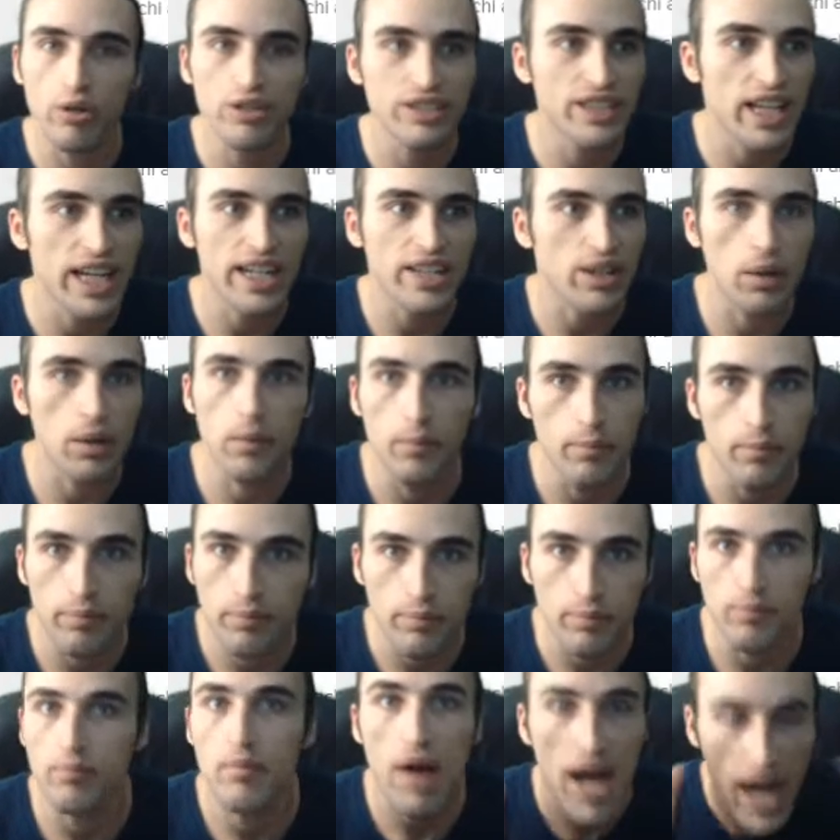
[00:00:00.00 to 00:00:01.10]
like the
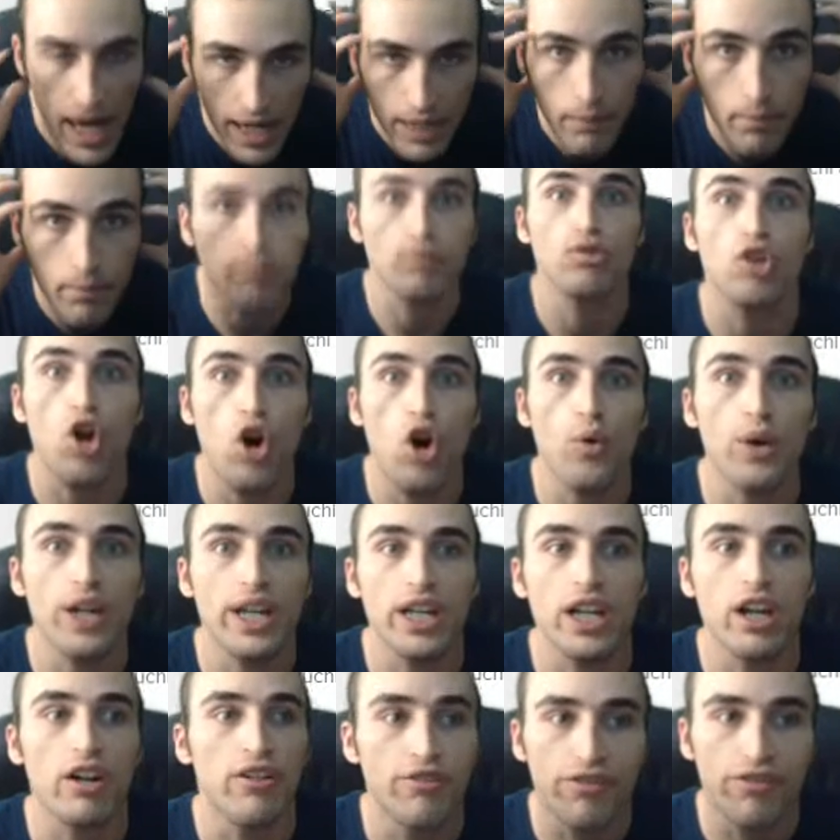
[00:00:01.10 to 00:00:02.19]
mind-blowing
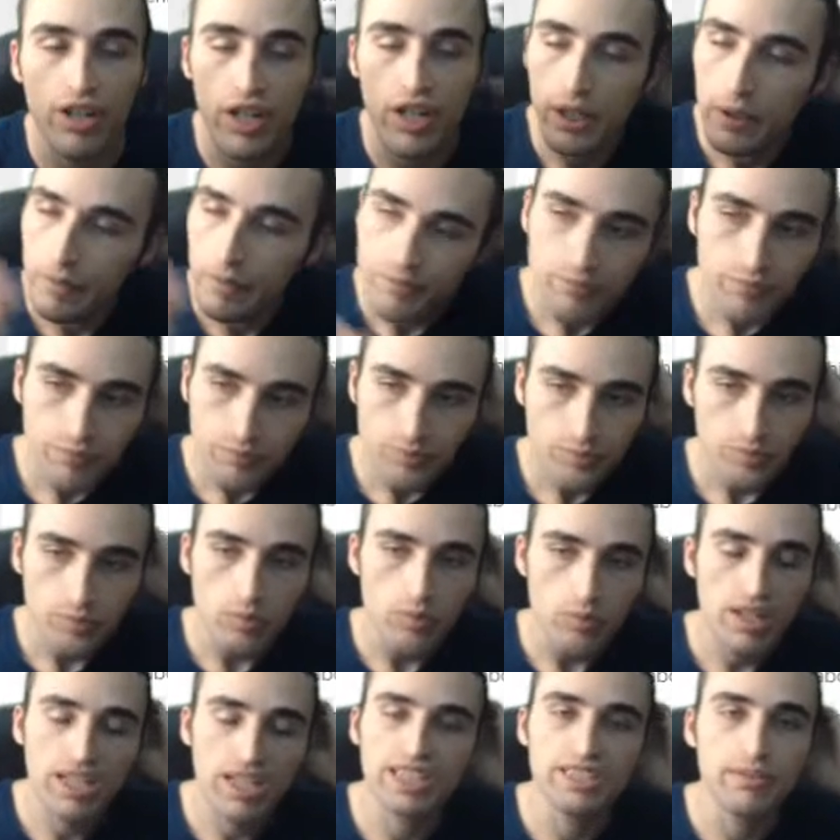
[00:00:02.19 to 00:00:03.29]
of...
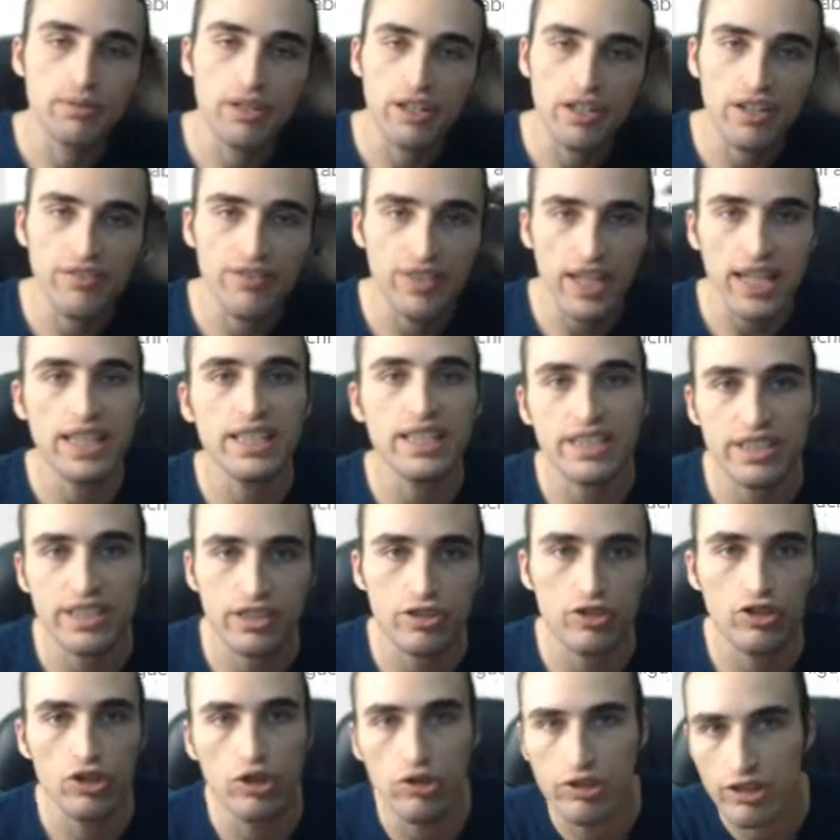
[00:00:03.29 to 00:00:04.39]
Because the Advance
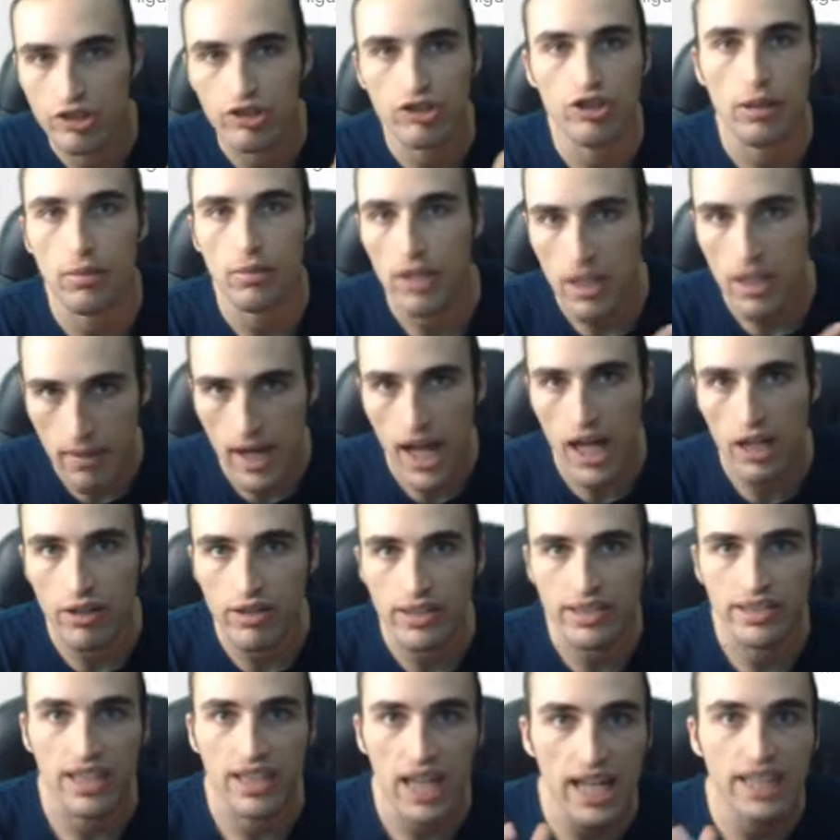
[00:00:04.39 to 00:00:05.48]
used AA
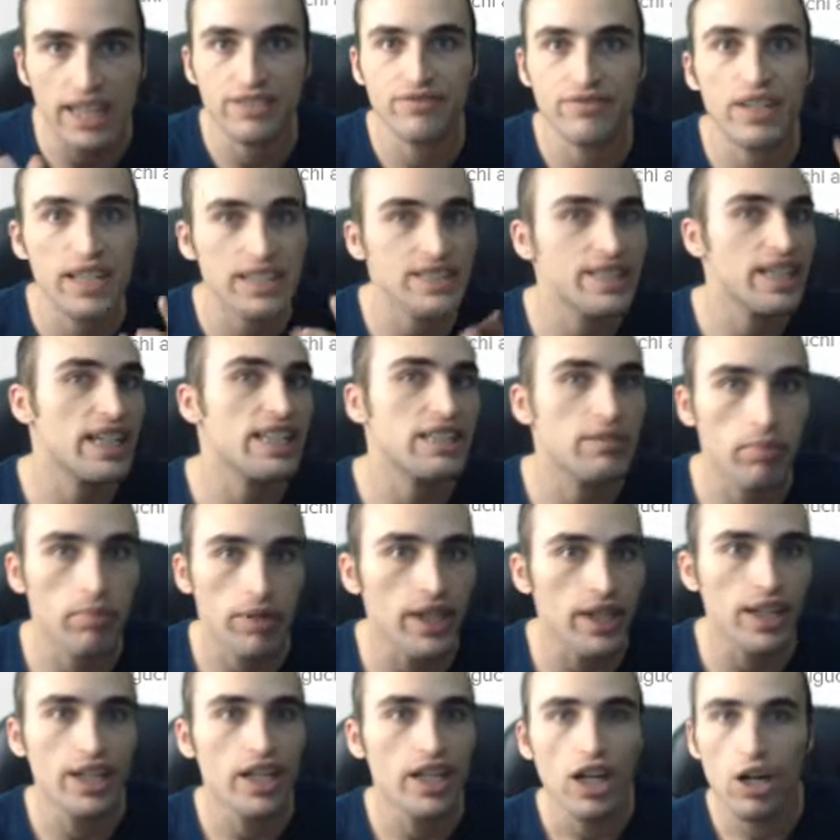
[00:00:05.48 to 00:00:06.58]
batteries. The Advance
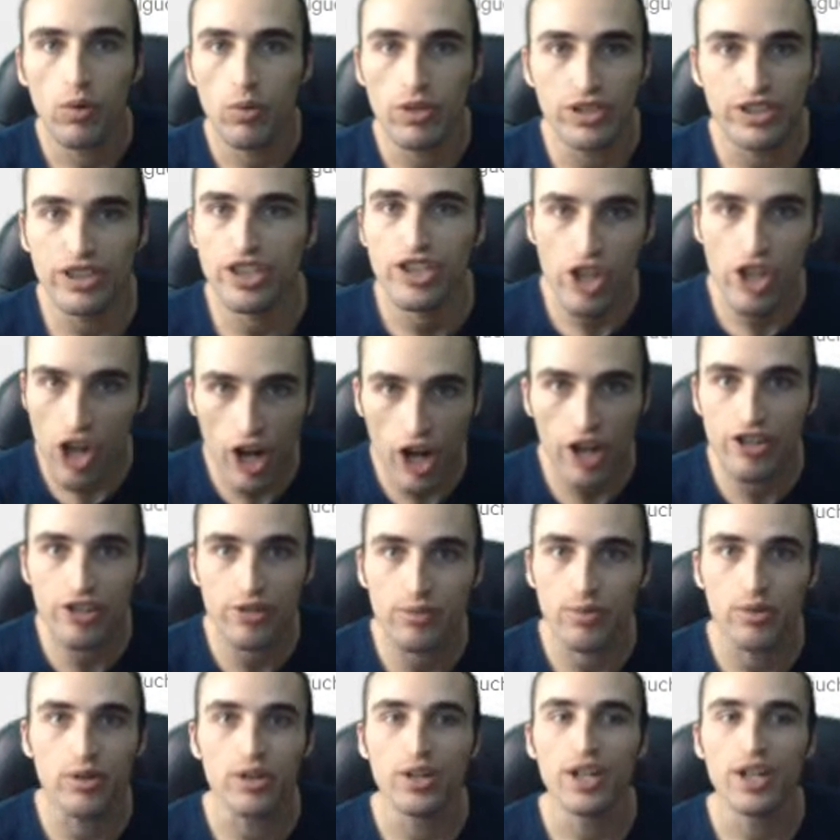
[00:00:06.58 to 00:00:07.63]
SP was the chargeable.